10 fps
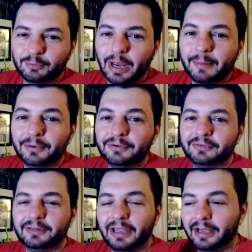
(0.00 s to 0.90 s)

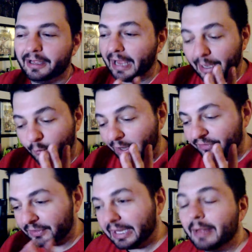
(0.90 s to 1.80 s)
subscribers. Uh, I
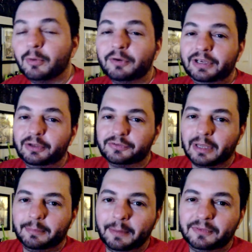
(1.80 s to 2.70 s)
will have a lot more
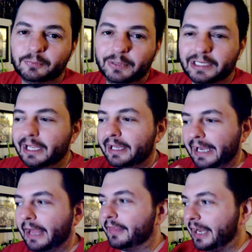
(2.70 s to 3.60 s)
videos coming up this week.
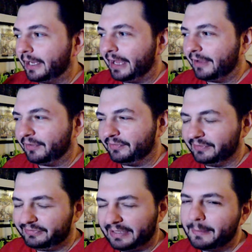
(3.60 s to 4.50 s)
Now that I have
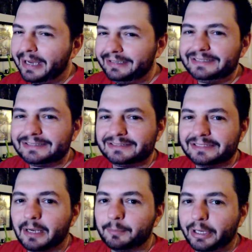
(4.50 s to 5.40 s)
a semi
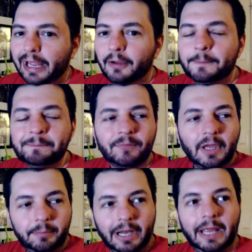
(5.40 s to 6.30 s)
decent setup right now.
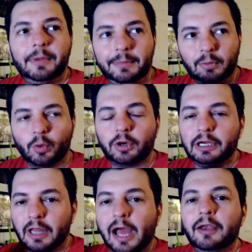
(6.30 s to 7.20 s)
But I am going to be
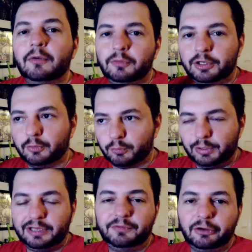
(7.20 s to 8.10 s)
working a lot, you
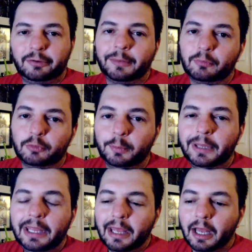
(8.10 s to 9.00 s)
know, reconfiguring my
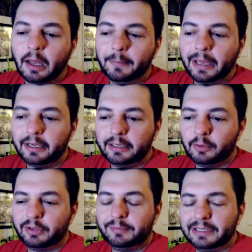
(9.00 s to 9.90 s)
room, um,
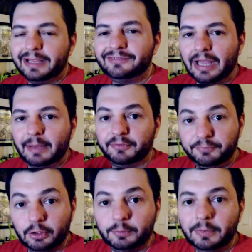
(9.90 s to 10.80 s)
and it'll give me less
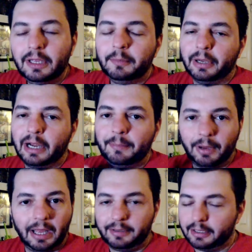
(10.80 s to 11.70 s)
time to film. But I,